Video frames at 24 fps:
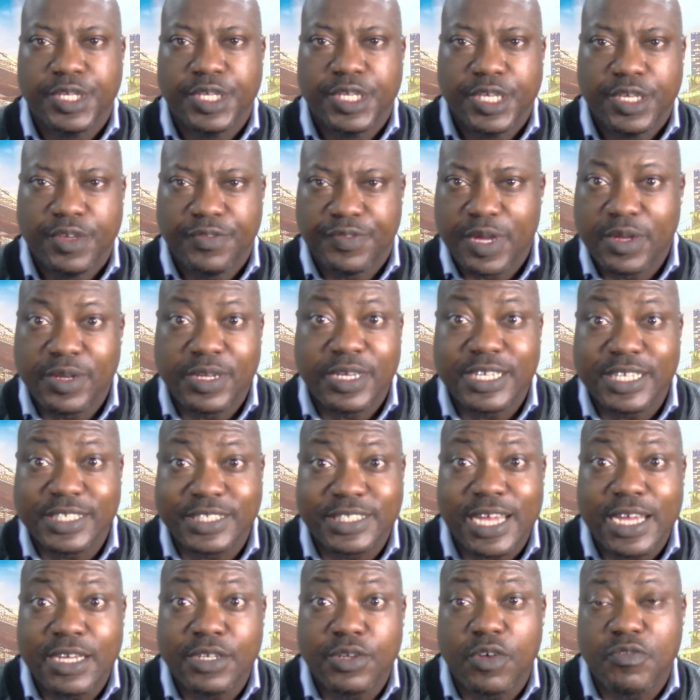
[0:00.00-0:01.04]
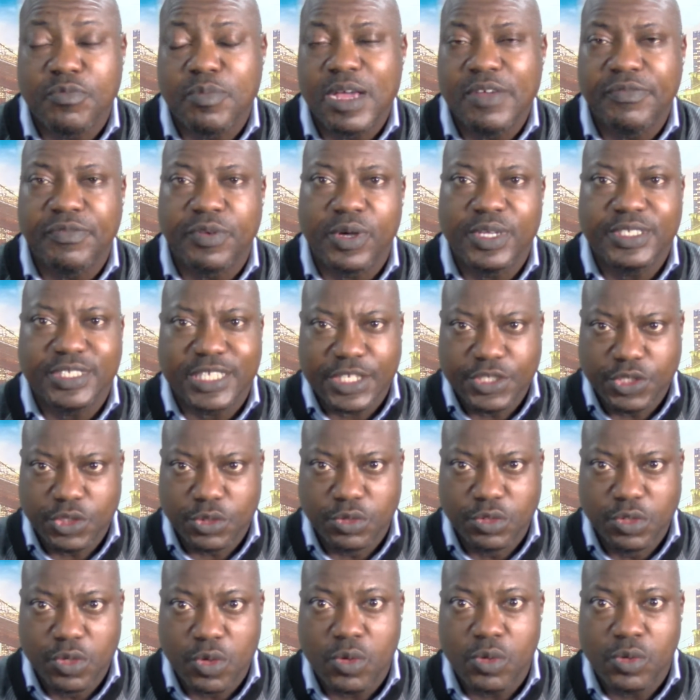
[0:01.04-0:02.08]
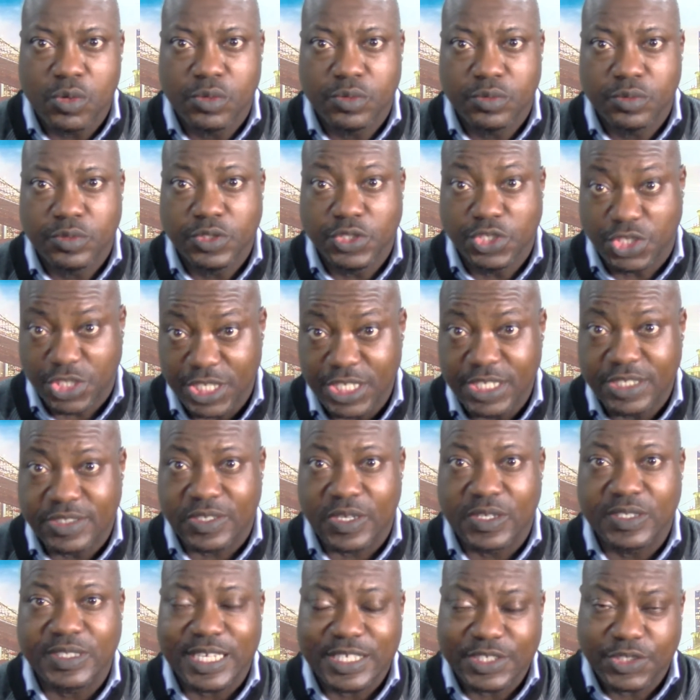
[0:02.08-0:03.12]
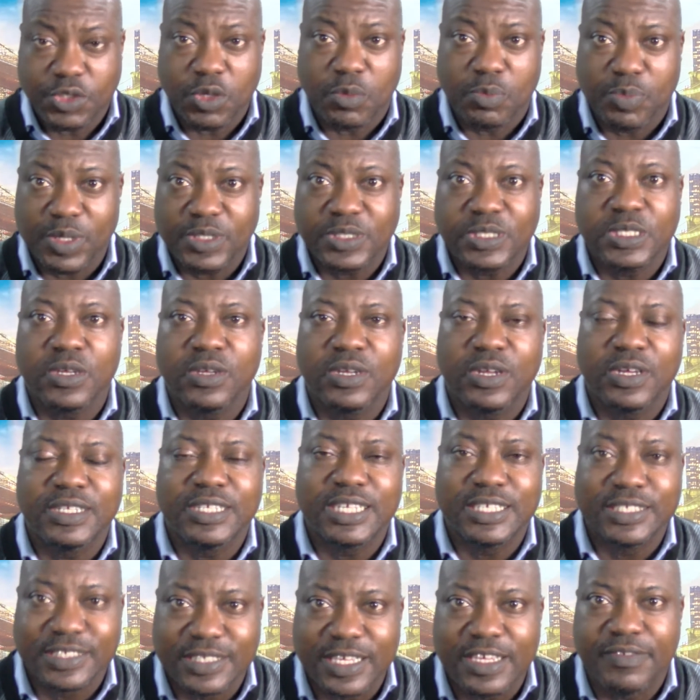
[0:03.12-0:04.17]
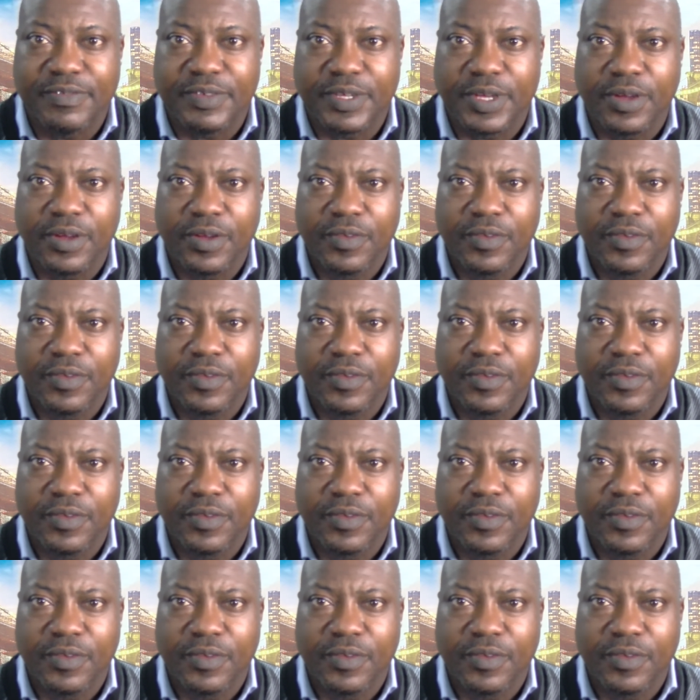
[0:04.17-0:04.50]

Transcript: If you are under the sound of my voice and you know Jesus as your personal Lord and Savior,